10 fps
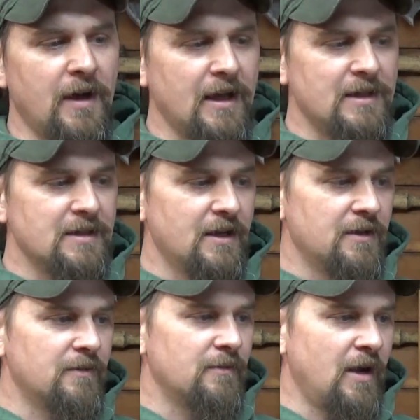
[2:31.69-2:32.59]
and I can tell
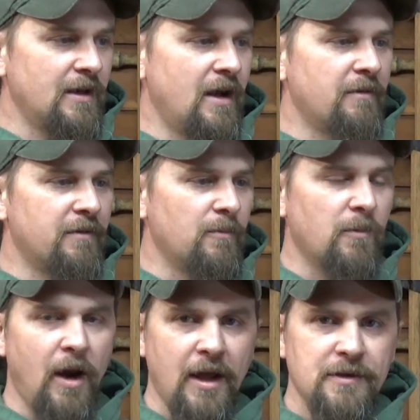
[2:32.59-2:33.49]
you right now from
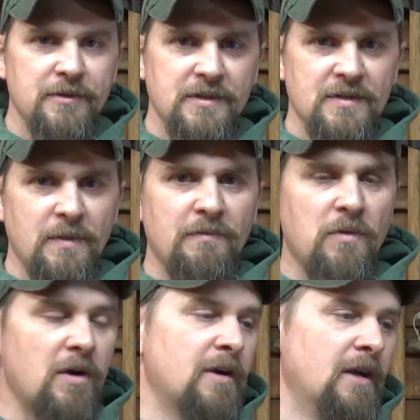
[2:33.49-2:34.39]
when I used this
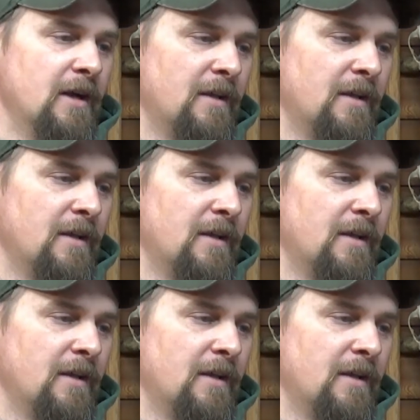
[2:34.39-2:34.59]
before,